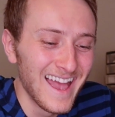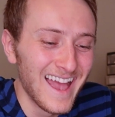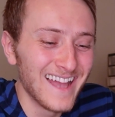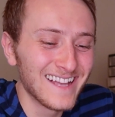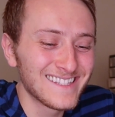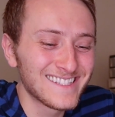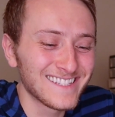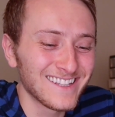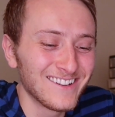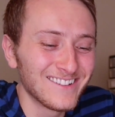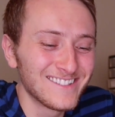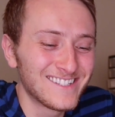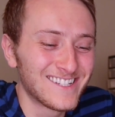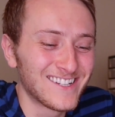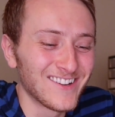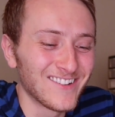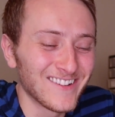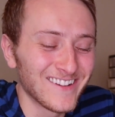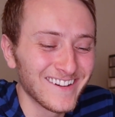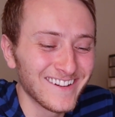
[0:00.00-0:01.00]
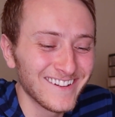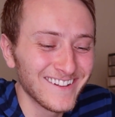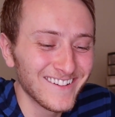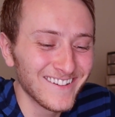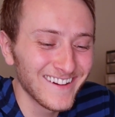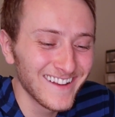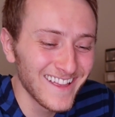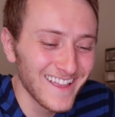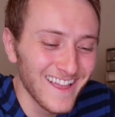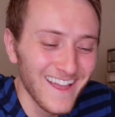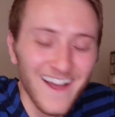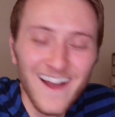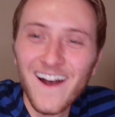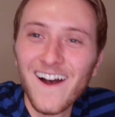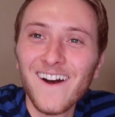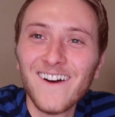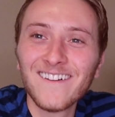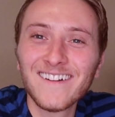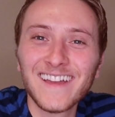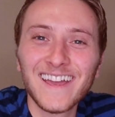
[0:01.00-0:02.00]
That's so true.
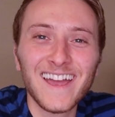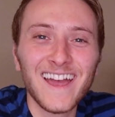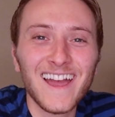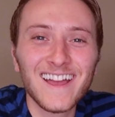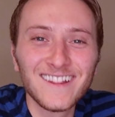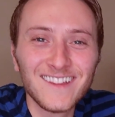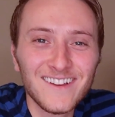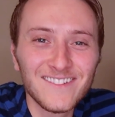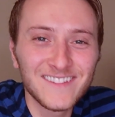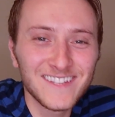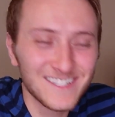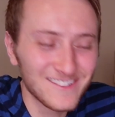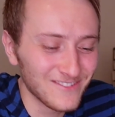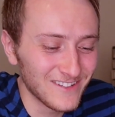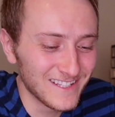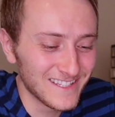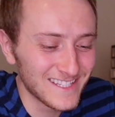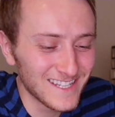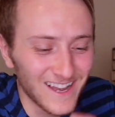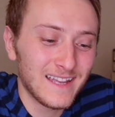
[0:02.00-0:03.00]
Oh yeah, I love these ones.